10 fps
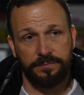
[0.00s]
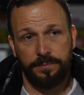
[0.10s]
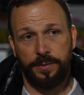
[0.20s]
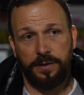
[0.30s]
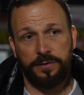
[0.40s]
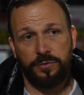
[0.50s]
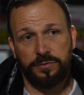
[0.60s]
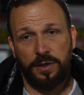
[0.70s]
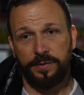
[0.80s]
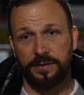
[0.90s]
but you
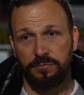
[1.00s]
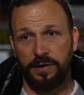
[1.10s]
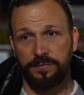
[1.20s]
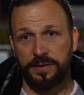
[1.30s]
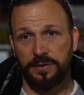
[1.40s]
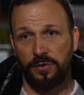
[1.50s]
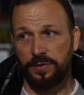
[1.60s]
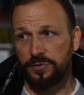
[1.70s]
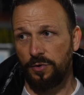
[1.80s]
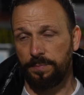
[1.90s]
also need the referee to do
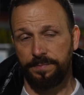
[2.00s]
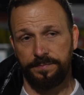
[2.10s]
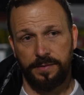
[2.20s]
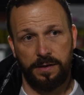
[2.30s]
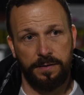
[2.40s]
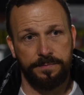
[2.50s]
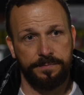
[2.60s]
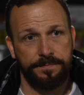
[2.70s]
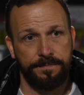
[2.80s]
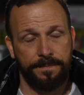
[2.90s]
his job. And
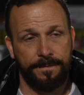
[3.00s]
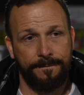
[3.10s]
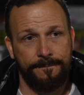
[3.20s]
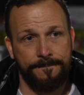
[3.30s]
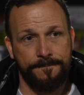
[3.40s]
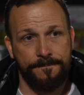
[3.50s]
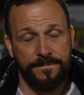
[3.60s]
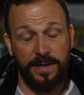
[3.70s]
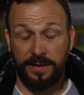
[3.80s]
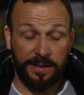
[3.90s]

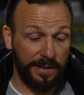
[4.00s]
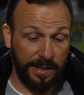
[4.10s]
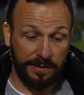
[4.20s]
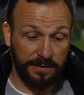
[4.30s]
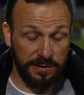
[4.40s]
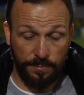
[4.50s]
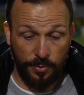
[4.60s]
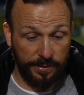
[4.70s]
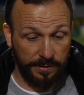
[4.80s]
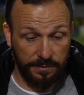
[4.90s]
then again,
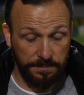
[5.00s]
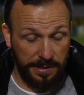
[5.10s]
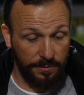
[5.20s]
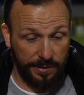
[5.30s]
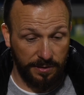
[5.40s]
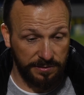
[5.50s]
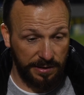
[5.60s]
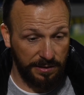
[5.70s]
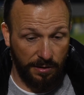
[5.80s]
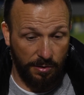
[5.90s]
disappointing the minute we
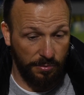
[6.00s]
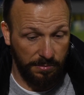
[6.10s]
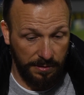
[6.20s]
concede a goal,